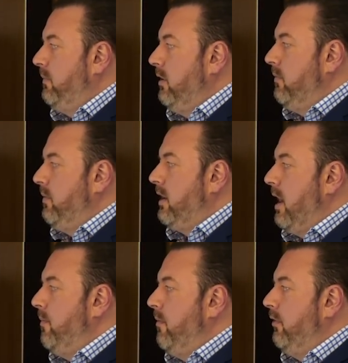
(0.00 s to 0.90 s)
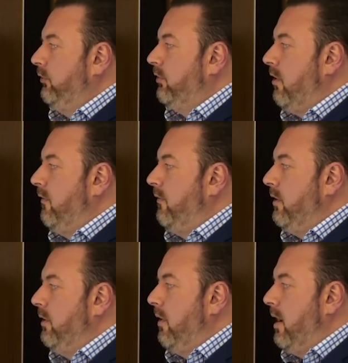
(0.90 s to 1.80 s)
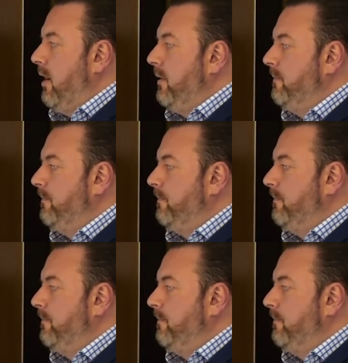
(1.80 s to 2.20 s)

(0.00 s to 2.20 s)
You become more so of what you are.